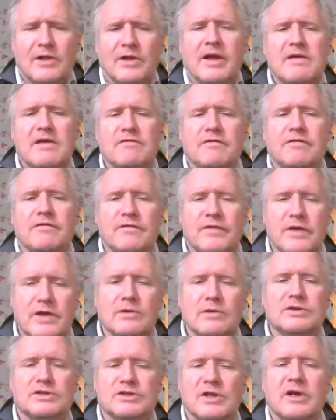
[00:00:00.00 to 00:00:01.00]
well it
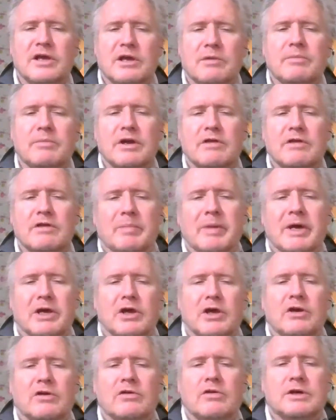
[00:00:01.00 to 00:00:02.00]
feels like a bit of a
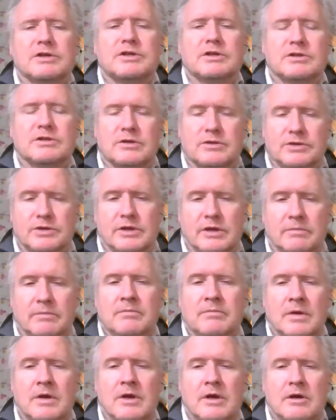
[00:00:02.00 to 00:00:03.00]
banking crisis
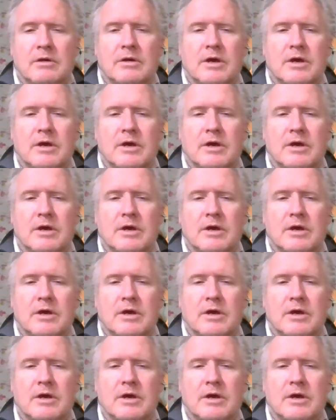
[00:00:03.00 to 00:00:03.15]
doesn't it